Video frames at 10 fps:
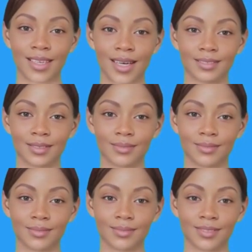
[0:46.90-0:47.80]
Then,
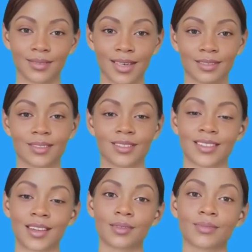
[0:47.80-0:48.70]
select the
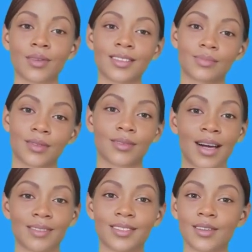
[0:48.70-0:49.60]
desired voice for your
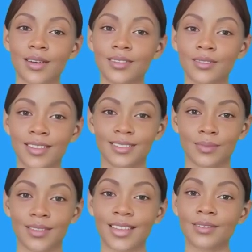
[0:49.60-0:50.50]
avatar between
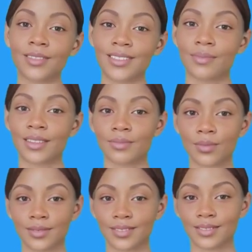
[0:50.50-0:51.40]
370
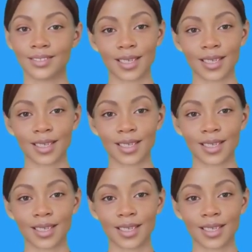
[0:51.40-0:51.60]
voices